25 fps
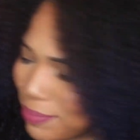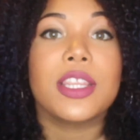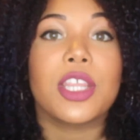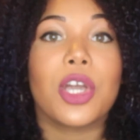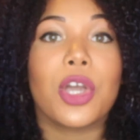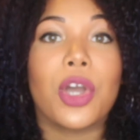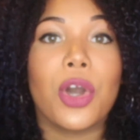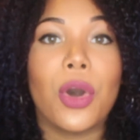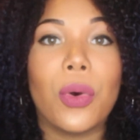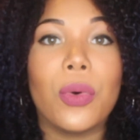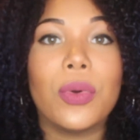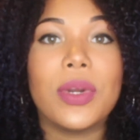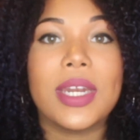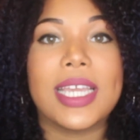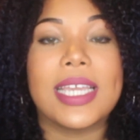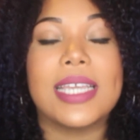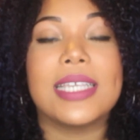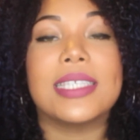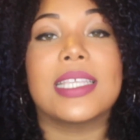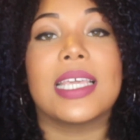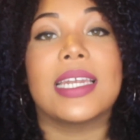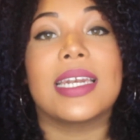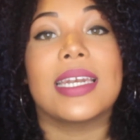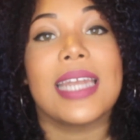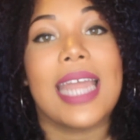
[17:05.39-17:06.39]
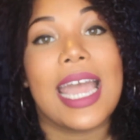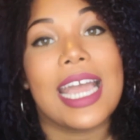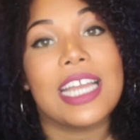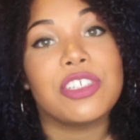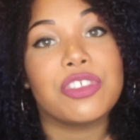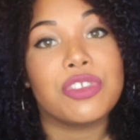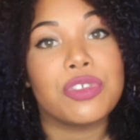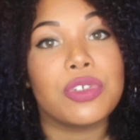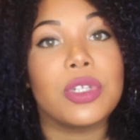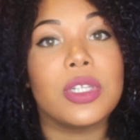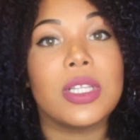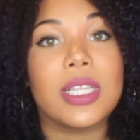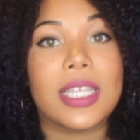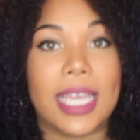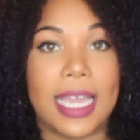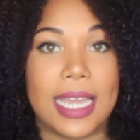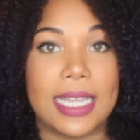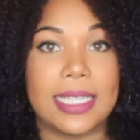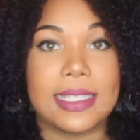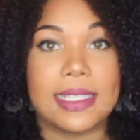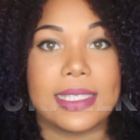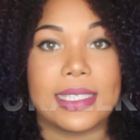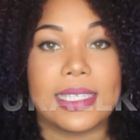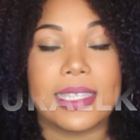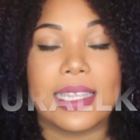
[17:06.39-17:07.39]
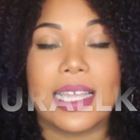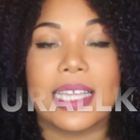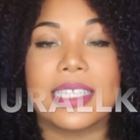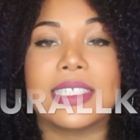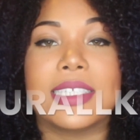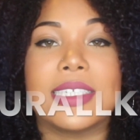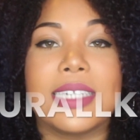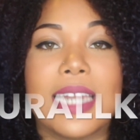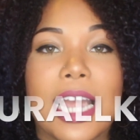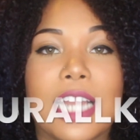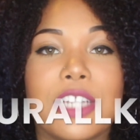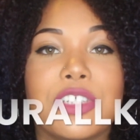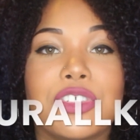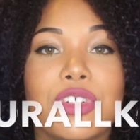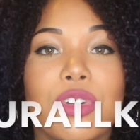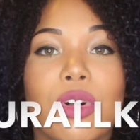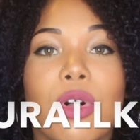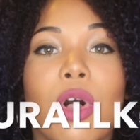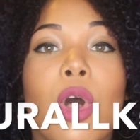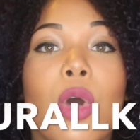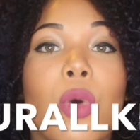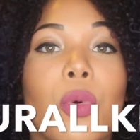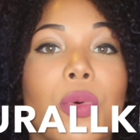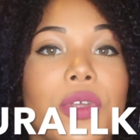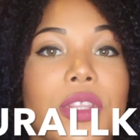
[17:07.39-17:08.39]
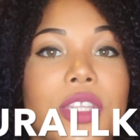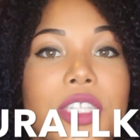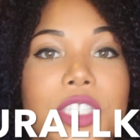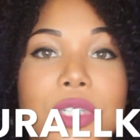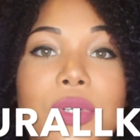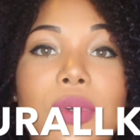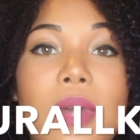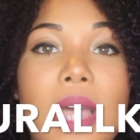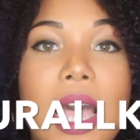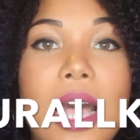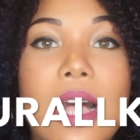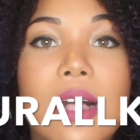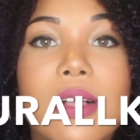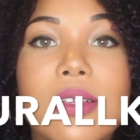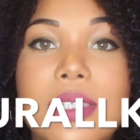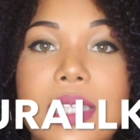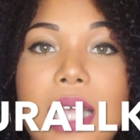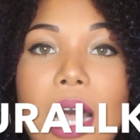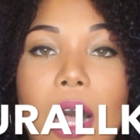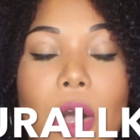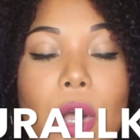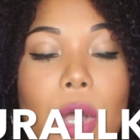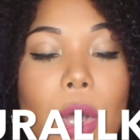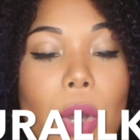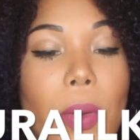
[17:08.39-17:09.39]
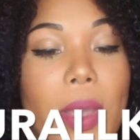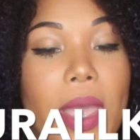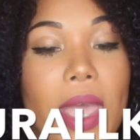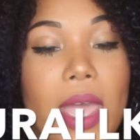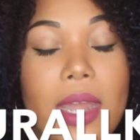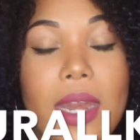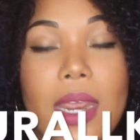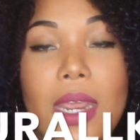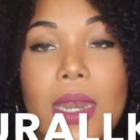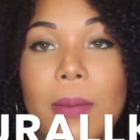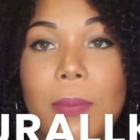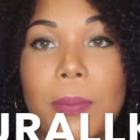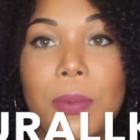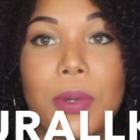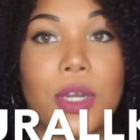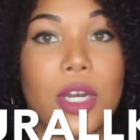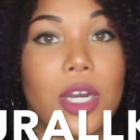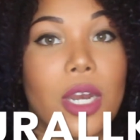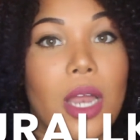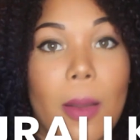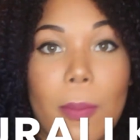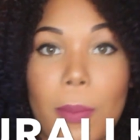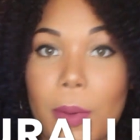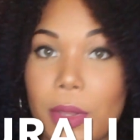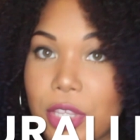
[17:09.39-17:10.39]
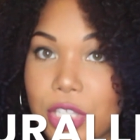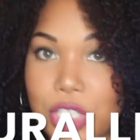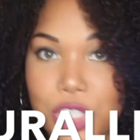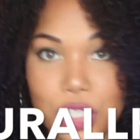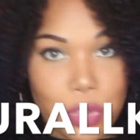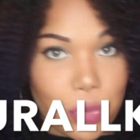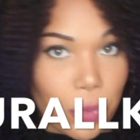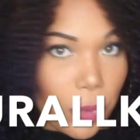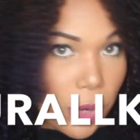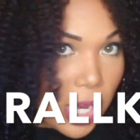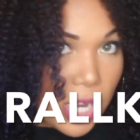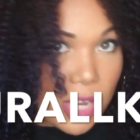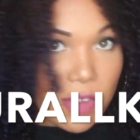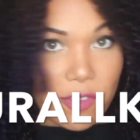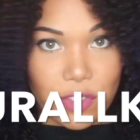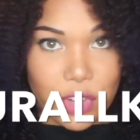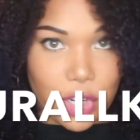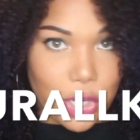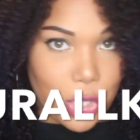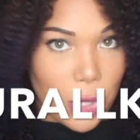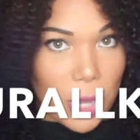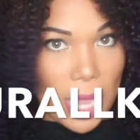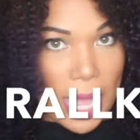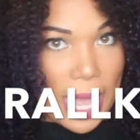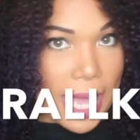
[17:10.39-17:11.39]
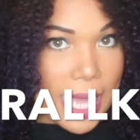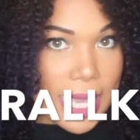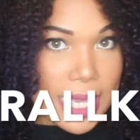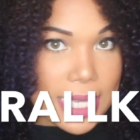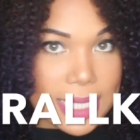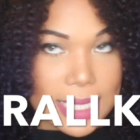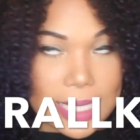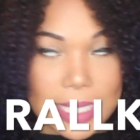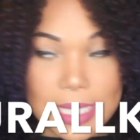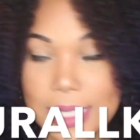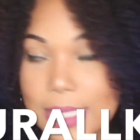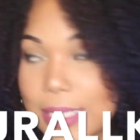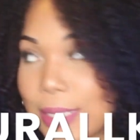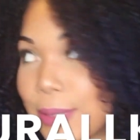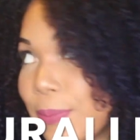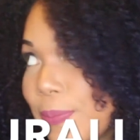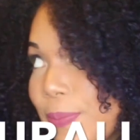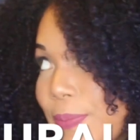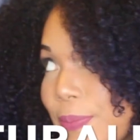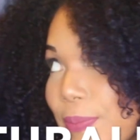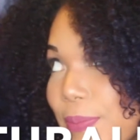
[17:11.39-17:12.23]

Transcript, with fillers: The code is Natural Kenzie. That's natural with two L's. I'll go ahead and put it up on the screen for you guys.